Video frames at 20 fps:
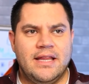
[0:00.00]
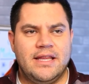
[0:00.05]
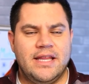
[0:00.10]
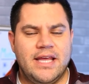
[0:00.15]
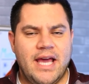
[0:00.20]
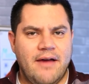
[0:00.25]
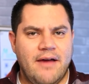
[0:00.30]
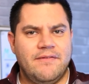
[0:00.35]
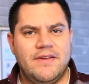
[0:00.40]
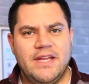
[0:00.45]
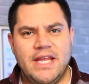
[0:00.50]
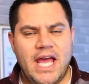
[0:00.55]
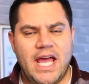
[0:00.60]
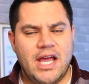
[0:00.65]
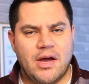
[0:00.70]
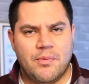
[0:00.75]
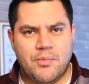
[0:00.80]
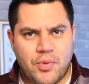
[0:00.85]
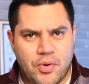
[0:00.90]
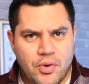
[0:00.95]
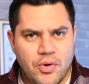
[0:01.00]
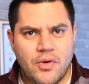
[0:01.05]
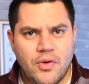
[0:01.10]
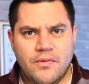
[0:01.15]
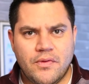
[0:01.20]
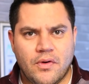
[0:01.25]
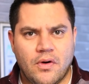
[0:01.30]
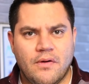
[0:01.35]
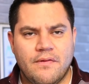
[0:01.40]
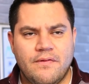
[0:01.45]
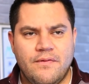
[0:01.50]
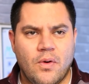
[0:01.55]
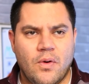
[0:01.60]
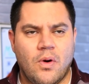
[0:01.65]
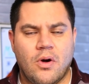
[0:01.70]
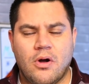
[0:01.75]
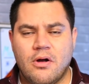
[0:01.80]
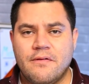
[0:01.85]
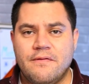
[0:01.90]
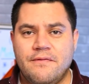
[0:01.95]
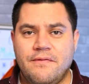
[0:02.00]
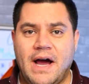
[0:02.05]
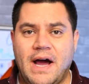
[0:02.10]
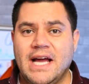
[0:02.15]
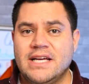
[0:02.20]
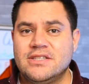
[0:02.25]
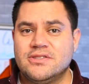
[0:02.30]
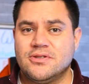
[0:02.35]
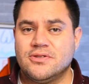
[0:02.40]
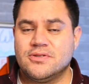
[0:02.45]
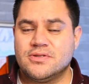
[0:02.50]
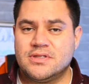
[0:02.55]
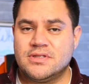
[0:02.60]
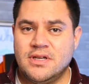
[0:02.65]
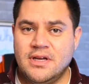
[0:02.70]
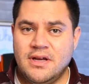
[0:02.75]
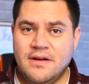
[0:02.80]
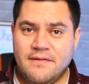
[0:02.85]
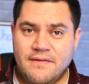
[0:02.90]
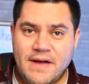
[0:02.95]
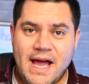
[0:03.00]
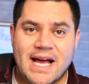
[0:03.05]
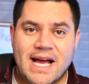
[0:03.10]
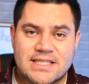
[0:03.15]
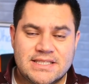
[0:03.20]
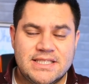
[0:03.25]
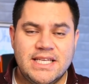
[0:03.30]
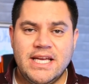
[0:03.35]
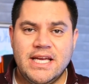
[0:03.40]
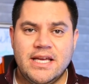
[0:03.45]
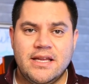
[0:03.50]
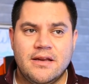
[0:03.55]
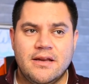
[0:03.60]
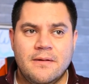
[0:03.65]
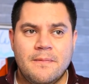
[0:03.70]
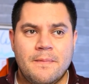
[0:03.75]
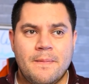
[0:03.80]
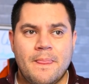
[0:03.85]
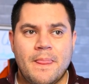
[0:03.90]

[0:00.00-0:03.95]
the FDA approval for Pfizer's vaccine